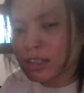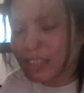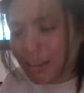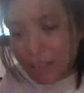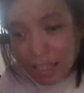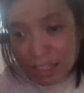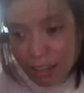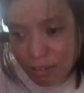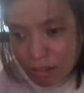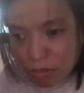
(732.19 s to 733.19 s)

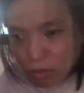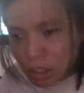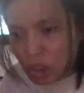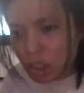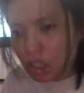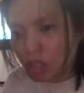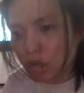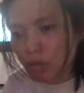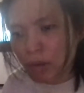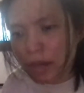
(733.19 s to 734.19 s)
77
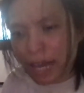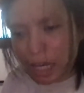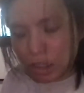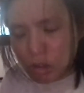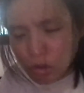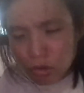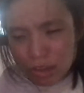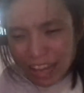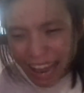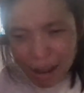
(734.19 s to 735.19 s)
wishes were like
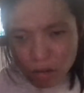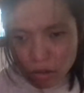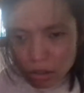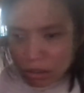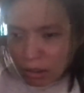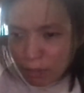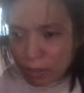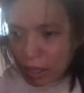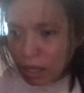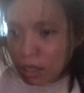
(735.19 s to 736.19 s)
2000
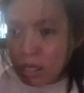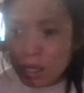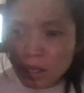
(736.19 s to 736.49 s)
something